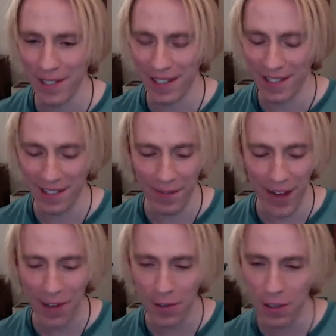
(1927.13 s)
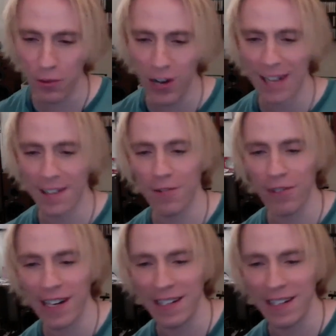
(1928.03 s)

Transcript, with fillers: It's a value subtracted cranium.